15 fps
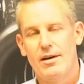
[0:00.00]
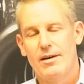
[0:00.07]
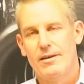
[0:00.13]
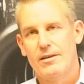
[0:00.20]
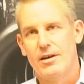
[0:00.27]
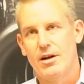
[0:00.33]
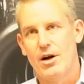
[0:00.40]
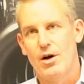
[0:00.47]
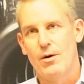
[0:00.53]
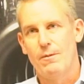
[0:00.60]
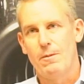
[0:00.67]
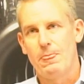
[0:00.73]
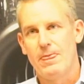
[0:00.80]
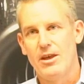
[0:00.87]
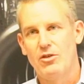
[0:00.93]
you know,
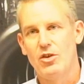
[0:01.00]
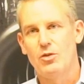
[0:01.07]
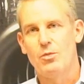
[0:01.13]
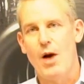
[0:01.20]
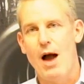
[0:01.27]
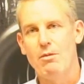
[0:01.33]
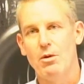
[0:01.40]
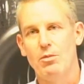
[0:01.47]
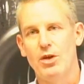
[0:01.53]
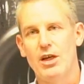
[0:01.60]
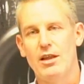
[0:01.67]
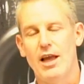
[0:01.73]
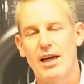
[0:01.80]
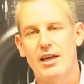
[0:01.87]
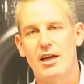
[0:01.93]
this is probably
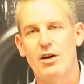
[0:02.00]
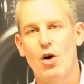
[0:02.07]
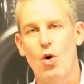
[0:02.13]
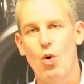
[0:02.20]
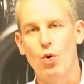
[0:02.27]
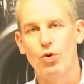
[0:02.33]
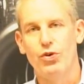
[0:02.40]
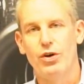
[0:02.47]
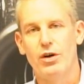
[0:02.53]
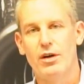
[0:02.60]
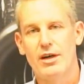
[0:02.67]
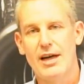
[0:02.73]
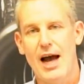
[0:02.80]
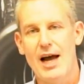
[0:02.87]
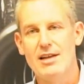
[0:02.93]
like an older
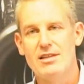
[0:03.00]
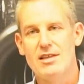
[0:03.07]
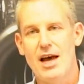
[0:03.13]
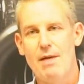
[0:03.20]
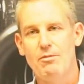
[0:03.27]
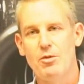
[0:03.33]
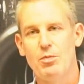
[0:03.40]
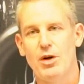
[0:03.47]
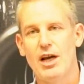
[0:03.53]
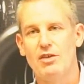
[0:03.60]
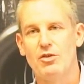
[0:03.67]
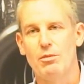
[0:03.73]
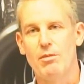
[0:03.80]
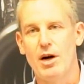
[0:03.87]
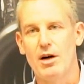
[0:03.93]
concept, but as
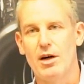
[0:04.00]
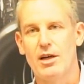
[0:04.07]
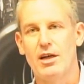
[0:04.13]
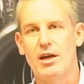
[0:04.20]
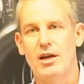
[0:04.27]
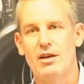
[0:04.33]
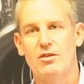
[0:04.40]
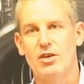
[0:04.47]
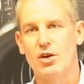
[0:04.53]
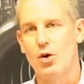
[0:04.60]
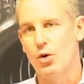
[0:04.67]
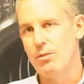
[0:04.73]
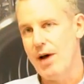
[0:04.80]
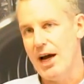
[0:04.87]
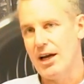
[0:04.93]
Americans and
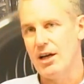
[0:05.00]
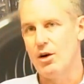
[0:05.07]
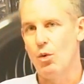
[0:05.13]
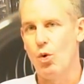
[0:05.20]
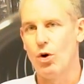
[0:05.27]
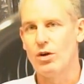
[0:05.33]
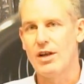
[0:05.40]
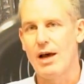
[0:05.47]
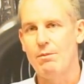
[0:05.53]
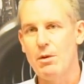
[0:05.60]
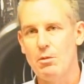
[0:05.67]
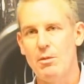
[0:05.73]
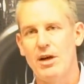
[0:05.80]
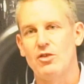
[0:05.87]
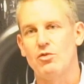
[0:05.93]
going back into wartime,
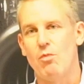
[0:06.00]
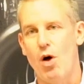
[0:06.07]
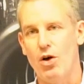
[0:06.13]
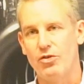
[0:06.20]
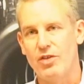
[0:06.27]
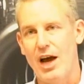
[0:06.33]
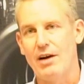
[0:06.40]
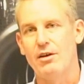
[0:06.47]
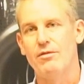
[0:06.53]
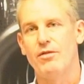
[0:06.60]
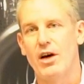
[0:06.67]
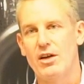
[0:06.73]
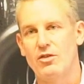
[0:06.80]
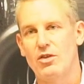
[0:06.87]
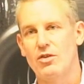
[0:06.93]
people make small
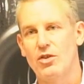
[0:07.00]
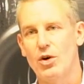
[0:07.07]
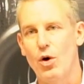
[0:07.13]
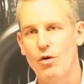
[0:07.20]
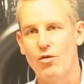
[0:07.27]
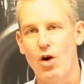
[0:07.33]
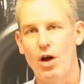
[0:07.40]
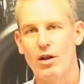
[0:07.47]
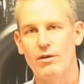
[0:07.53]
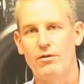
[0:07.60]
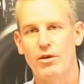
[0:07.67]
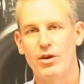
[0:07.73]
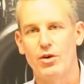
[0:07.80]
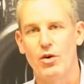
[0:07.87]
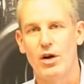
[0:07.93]
sacrifices that overall are for
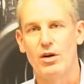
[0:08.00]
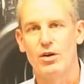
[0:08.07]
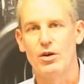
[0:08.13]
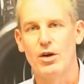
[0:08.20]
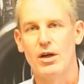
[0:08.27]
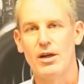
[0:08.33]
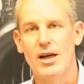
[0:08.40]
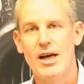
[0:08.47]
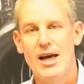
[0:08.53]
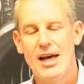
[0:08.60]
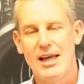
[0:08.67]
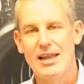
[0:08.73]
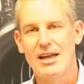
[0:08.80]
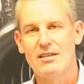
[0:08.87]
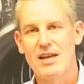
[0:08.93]
the greater good.
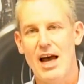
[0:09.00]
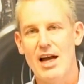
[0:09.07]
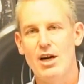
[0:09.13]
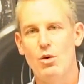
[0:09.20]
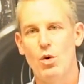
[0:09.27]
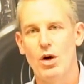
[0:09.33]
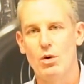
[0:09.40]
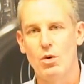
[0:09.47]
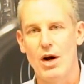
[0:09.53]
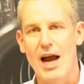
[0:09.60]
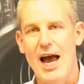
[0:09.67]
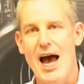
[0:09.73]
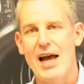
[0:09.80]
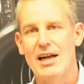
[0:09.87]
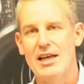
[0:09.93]
And that's kind of where we're
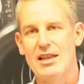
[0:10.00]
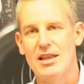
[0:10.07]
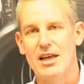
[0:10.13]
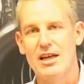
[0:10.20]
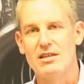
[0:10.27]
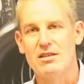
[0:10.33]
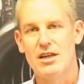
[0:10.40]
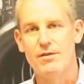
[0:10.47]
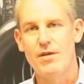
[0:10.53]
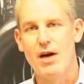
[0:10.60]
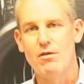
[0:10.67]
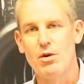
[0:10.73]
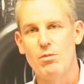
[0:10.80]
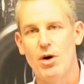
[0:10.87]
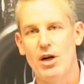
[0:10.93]
at in this. And if
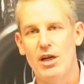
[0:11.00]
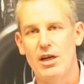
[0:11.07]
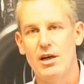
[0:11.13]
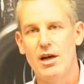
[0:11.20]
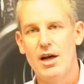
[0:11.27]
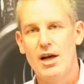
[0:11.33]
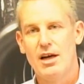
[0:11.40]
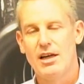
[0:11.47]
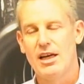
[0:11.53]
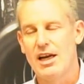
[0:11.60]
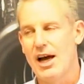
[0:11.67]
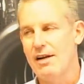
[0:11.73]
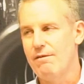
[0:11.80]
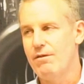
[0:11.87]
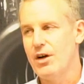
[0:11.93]
everybody can
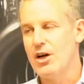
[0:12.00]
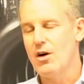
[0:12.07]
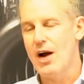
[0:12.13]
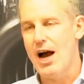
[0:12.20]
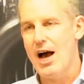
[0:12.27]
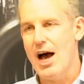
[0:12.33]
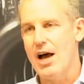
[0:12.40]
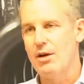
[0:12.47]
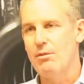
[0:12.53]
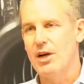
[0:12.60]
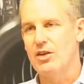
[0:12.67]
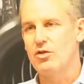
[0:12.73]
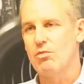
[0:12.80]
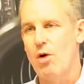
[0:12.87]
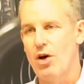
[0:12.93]
kind of figure out how to
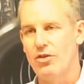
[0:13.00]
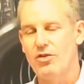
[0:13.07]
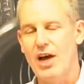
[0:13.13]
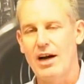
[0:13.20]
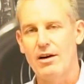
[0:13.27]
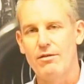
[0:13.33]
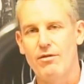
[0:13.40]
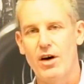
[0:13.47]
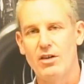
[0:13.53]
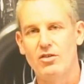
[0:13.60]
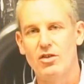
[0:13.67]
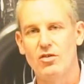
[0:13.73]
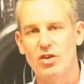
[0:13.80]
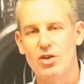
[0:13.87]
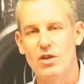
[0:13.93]
make small
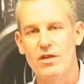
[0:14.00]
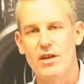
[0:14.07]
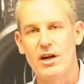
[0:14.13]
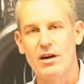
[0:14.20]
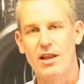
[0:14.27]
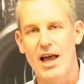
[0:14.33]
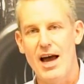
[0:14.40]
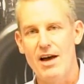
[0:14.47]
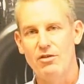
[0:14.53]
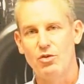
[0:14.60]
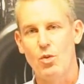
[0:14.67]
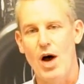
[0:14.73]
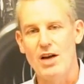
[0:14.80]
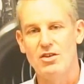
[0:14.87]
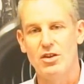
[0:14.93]
sacrifices in their lives,
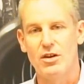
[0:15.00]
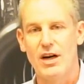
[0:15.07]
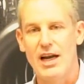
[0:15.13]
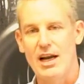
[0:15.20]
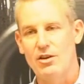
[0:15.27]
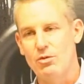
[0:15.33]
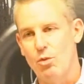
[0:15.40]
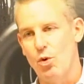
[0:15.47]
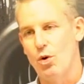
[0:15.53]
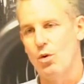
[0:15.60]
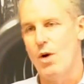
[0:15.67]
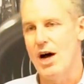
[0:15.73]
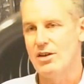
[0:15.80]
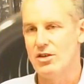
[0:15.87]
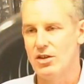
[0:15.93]
washing their hands more,
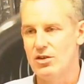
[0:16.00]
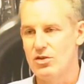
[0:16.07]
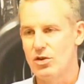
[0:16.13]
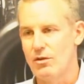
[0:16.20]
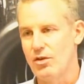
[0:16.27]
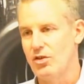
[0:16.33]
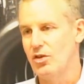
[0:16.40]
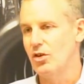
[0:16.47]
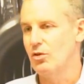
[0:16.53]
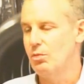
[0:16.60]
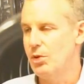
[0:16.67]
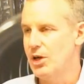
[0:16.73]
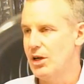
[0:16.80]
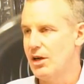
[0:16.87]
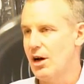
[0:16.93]
washing their surfaces,
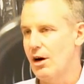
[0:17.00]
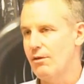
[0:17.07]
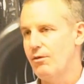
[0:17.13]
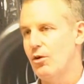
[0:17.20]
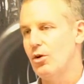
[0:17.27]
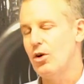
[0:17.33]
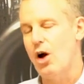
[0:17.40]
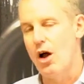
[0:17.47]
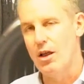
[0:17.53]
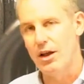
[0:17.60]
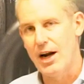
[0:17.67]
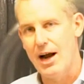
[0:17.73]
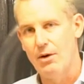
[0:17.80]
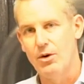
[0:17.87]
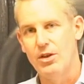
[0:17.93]
being careful, calling
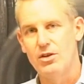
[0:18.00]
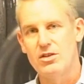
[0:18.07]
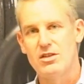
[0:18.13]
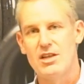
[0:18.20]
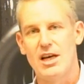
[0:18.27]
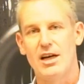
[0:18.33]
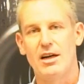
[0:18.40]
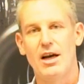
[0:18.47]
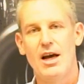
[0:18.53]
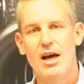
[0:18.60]
out when they're sick.